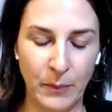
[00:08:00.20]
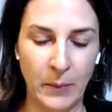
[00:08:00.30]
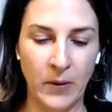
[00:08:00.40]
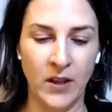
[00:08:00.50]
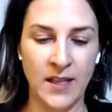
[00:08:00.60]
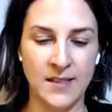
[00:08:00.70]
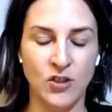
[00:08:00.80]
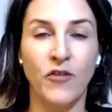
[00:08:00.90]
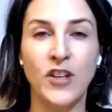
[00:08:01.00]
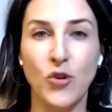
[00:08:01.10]
people, is
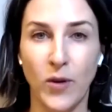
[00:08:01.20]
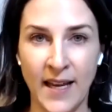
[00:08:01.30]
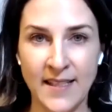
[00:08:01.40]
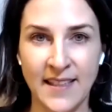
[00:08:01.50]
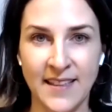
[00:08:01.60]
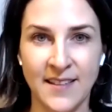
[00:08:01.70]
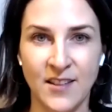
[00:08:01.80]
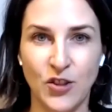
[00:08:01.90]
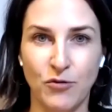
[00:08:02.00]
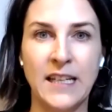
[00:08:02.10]
to visualize
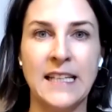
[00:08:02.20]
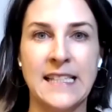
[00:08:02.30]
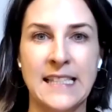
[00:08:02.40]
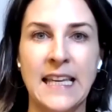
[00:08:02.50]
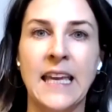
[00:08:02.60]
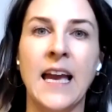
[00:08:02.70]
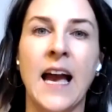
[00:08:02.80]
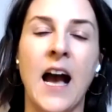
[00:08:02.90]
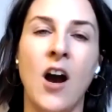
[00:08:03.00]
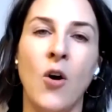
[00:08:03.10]
this, to really see
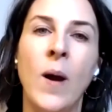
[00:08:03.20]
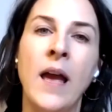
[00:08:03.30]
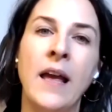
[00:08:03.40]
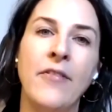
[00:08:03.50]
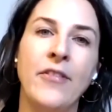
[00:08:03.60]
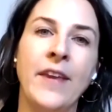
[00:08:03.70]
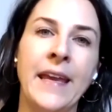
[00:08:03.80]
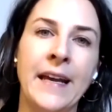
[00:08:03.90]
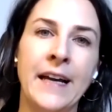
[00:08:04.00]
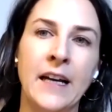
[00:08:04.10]
how
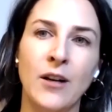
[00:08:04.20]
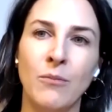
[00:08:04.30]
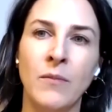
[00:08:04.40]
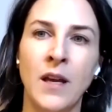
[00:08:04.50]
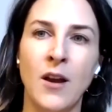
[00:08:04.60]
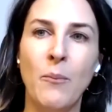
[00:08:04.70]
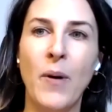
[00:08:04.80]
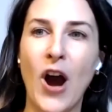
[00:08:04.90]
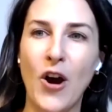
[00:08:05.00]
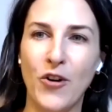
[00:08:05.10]
the
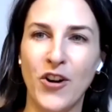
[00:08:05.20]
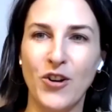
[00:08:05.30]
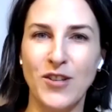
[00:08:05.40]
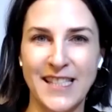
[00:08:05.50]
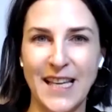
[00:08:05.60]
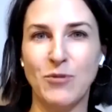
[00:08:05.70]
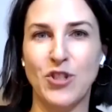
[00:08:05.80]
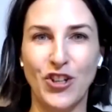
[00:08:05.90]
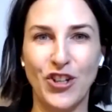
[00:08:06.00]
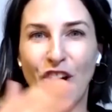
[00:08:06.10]
power
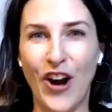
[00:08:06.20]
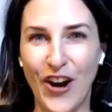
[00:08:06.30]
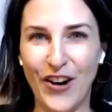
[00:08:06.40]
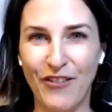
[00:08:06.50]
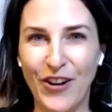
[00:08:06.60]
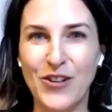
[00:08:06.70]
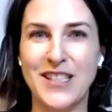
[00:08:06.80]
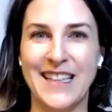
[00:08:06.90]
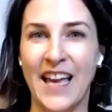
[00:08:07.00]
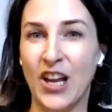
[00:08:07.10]
consumption curve
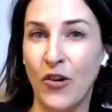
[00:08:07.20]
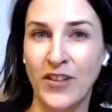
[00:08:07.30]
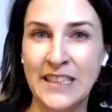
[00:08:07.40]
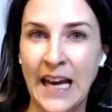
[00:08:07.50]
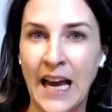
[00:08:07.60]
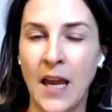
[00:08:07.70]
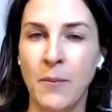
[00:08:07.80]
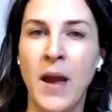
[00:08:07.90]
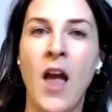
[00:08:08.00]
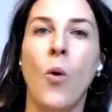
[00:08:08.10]
looks like over
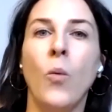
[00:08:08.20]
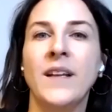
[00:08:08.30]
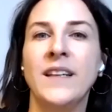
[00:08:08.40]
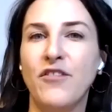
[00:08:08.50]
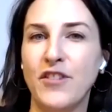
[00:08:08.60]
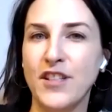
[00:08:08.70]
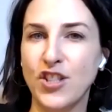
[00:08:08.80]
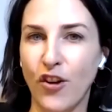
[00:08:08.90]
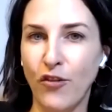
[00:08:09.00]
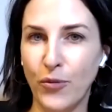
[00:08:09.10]
time with different
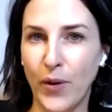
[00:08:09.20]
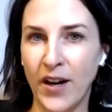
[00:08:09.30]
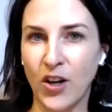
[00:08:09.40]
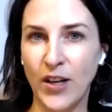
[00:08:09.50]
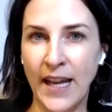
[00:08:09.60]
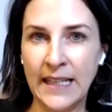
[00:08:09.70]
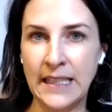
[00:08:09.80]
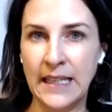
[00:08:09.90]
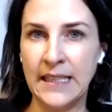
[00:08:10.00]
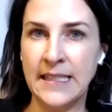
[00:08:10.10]
software
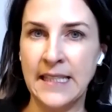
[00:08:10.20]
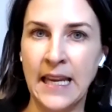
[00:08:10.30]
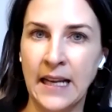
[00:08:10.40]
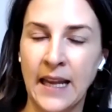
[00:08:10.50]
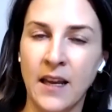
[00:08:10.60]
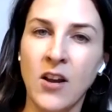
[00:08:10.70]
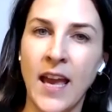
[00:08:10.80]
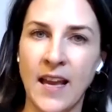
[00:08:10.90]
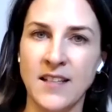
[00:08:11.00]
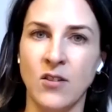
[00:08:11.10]
connected, and seeing like,
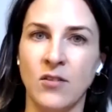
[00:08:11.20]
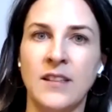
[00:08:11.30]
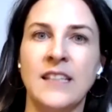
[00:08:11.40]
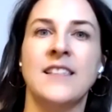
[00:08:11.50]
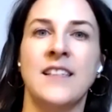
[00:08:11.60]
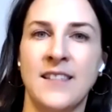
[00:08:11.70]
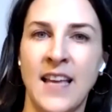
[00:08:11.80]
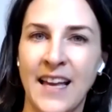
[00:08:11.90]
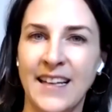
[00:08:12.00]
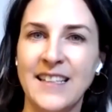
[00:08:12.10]
okay, so this is
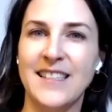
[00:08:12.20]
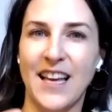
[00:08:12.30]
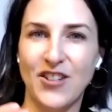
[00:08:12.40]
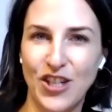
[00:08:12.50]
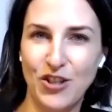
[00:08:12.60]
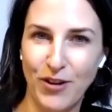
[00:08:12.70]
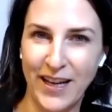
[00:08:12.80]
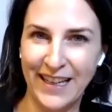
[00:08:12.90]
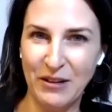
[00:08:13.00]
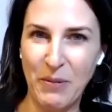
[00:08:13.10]
actually
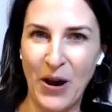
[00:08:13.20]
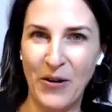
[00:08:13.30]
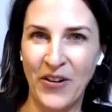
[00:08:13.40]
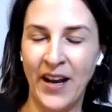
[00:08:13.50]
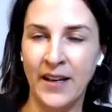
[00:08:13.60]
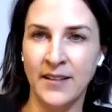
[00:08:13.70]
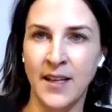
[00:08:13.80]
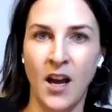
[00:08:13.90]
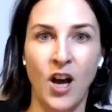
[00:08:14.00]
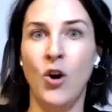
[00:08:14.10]
draining the power, and
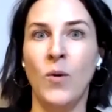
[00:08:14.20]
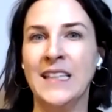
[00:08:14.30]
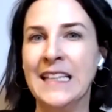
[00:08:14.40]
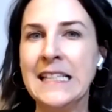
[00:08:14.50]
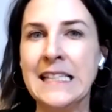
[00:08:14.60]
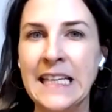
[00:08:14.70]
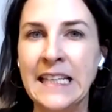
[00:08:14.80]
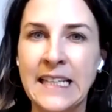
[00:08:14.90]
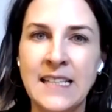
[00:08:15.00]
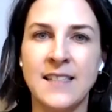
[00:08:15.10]
I didn't
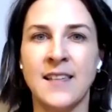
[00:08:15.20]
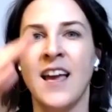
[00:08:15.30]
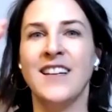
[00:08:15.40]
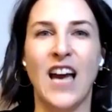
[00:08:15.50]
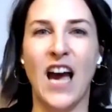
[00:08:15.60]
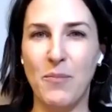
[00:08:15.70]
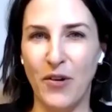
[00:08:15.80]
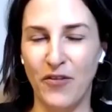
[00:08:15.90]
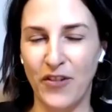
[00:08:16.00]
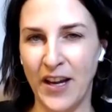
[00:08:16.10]
see this type
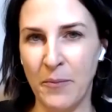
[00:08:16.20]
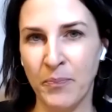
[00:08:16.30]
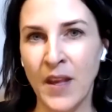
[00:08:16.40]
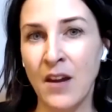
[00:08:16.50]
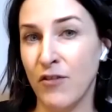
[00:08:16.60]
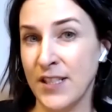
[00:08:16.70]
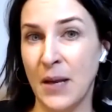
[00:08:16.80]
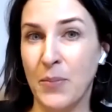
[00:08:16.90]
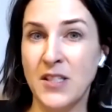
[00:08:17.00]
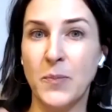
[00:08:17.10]
of for
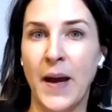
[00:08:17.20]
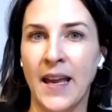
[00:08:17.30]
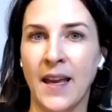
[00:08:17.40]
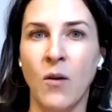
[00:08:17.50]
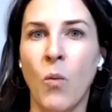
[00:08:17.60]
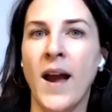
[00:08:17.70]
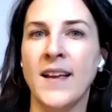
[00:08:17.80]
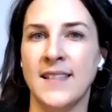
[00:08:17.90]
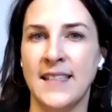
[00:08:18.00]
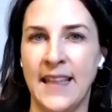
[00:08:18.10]
example spike, why
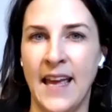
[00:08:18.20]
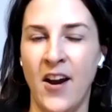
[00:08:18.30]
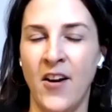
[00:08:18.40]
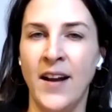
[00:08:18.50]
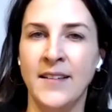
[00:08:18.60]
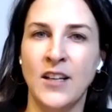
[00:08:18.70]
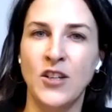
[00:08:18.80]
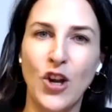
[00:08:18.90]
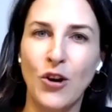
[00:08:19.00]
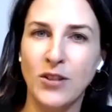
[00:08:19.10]
is it there? And then
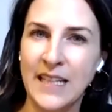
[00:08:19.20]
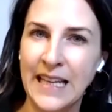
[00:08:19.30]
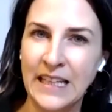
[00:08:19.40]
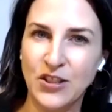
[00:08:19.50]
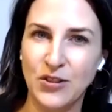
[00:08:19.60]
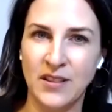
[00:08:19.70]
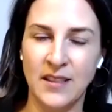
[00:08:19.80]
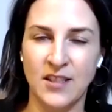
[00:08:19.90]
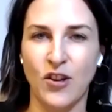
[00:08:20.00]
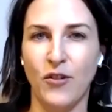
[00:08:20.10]
you go dig into
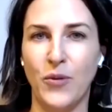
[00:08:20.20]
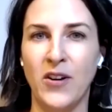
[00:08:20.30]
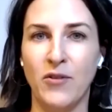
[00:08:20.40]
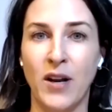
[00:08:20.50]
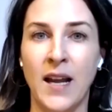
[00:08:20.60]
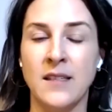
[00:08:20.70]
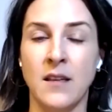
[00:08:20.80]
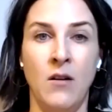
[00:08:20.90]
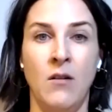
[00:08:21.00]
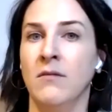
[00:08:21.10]
the software and realize,
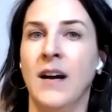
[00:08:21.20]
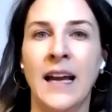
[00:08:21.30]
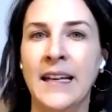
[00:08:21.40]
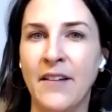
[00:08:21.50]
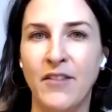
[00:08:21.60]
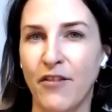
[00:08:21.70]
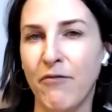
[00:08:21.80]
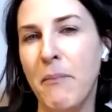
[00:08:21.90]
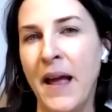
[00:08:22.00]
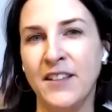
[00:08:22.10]
I never
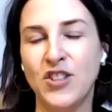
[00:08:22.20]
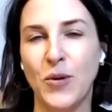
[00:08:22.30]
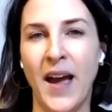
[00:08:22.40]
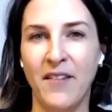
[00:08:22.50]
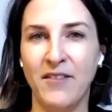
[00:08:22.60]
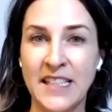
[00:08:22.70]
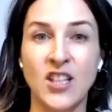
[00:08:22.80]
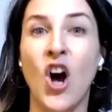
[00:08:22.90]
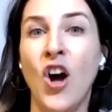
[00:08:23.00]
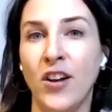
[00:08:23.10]
meant to have
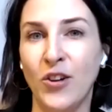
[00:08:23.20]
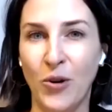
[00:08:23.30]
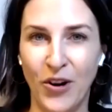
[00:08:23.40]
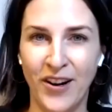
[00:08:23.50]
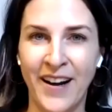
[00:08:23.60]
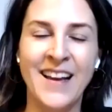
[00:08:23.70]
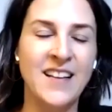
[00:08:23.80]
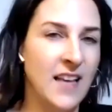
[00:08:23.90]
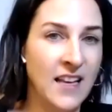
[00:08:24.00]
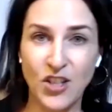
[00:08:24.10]
this on, or
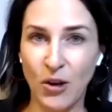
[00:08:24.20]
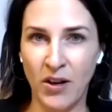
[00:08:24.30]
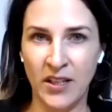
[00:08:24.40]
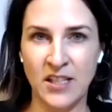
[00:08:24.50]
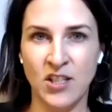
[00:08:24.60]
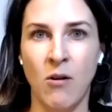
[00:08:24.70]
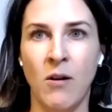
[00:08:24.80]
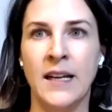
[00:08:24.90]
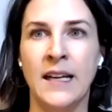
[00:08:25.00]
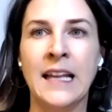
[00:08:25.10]
and so on and so
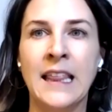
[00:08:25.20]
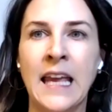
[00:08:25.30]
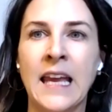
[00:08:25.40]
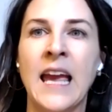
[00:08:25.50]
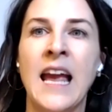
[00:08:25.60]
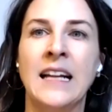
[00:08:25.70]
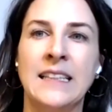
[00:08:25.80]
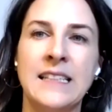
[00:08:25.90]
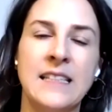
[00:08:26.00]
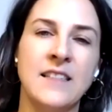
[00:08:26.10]
on. And I think
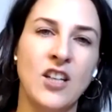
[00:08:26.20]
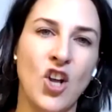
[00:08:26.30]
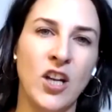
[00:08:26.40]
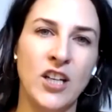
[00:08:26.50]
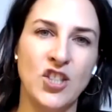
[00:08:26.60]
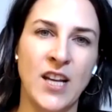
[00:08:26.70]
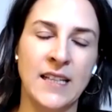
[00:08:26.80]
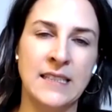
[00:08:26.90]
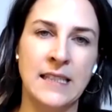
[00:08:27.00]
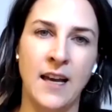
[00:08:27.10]
this is the knowledge
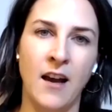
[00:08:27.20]
that